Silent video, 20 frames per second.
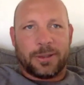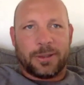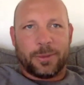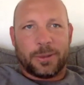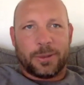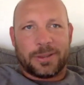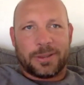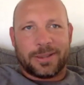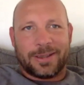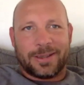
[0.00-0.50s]
It
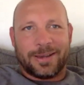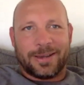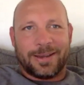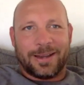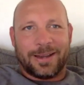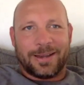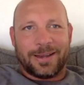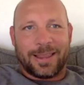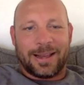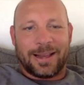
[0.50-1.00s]
was
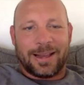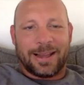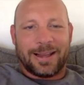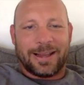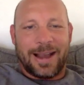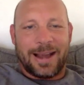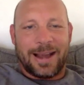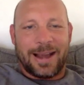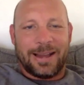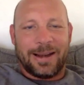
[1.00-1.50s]
I think I
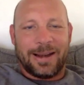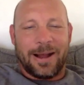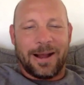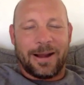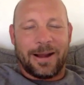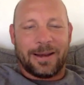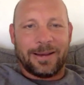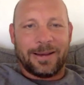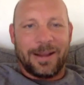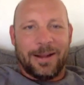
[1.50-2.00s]
got in
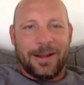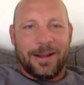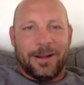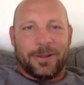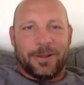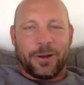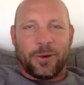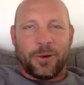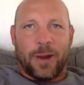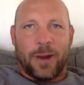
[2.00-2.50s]
on
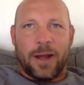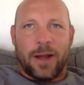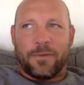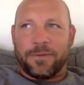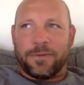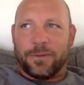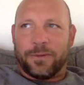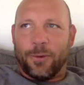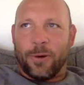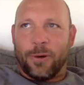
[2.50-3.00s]
the ground
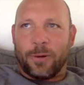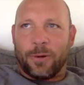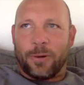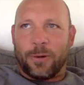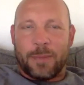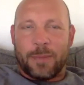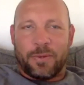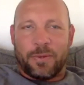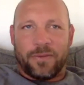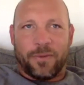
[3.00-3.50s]
floor
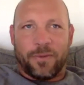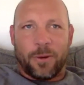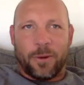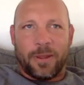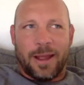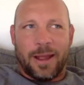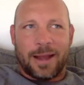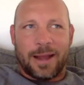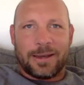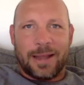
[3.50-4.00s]
right before
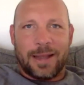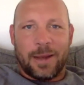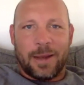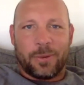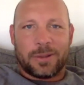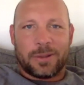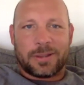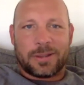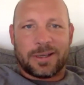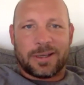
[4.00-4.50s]
that, and that
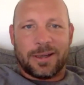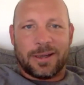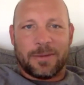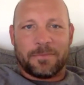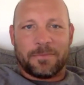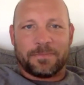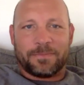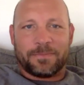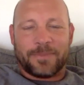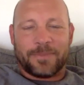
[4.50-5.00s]
was
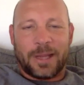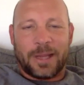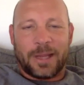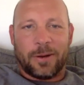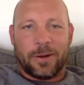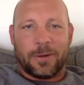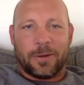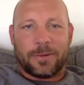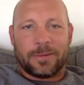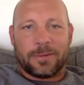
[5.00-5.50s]

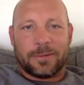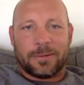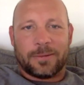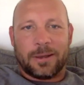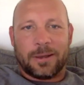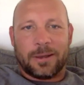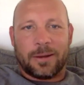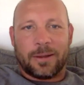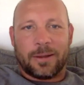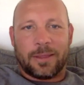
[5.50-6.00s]

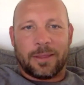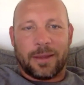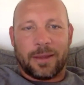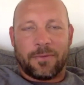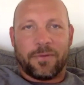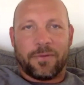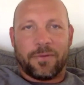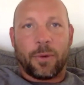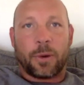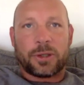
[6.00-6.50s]
I
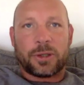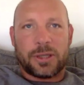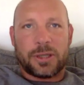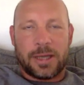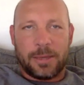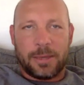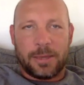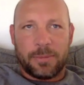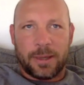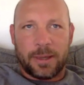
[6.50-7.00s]
think
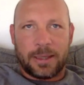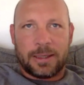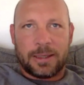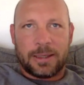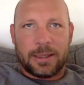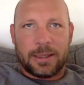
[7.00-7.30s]
fortunate. But